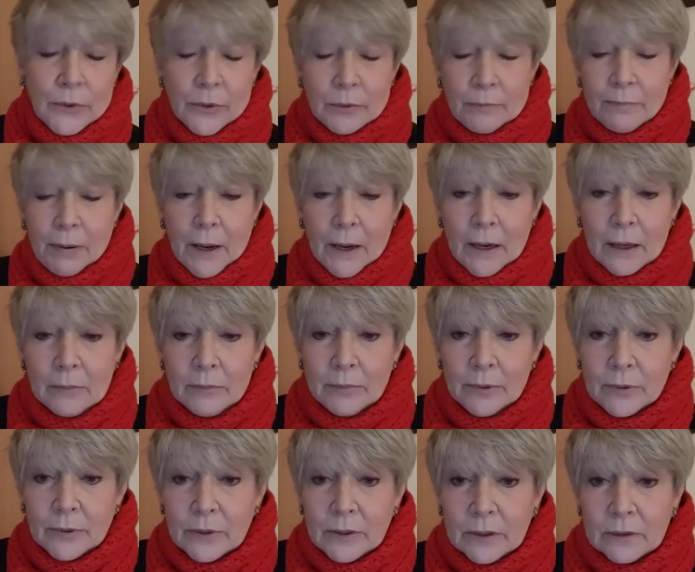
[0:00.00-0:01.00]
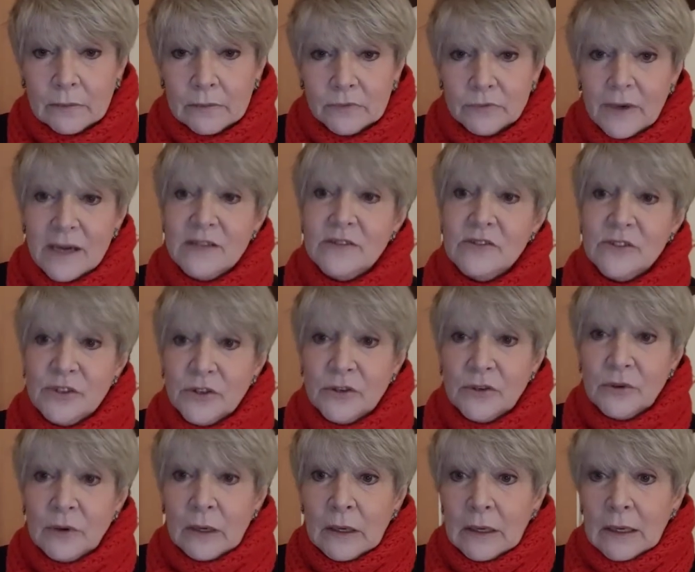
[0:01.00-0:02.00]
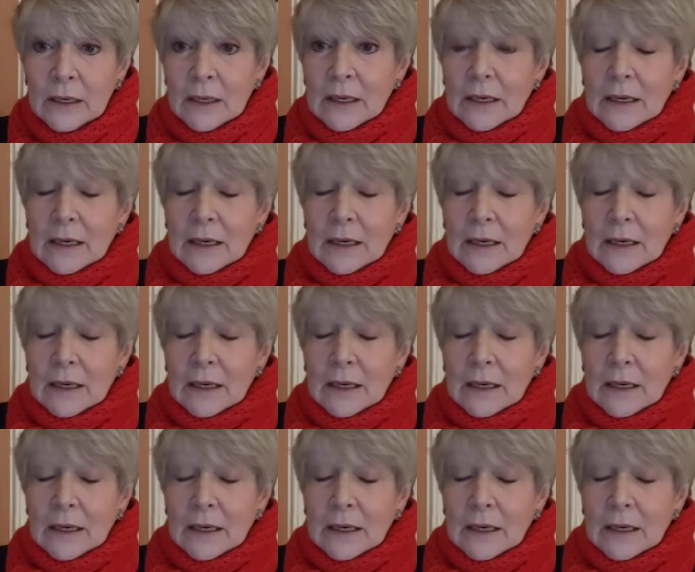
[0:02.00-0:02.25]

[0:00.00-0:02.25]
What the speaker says: or a pub or a restaurant,